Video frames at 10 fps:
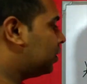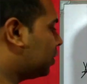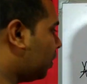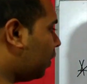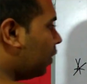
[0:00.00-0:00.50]

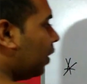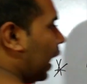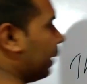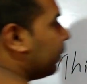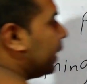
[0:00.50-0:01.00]
So
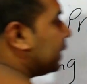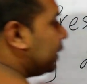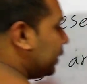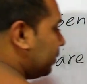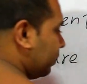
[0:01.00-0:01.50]
I'm
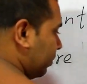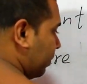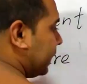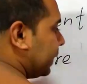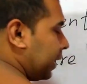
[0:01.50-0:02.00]
getting
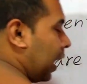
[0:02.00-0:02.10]
better